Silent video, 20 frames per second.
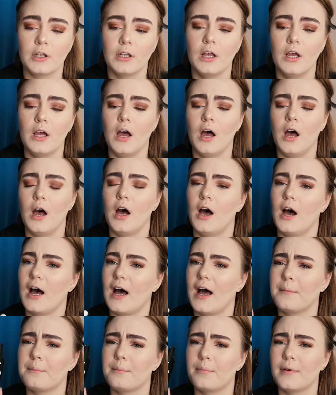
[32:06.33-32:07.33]
I
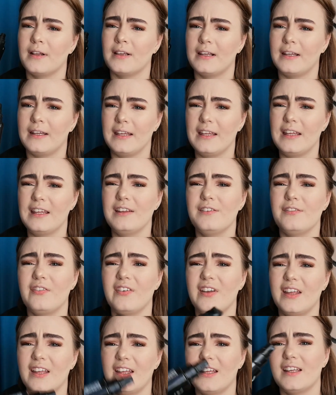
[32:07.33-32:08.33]
believe
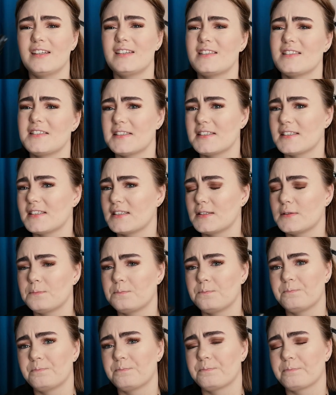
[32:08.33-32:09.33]
it's
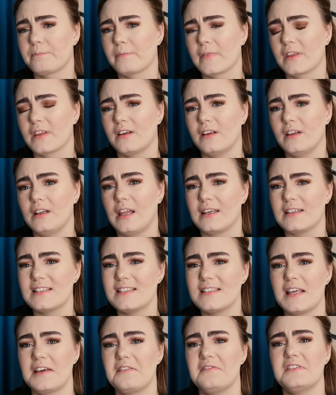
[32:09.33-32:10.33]
like 70
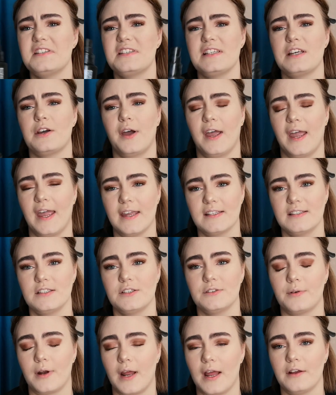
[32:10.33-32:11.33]
or 80 rand for
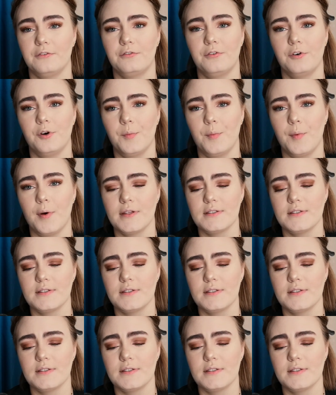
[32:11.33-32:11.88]
a bottle.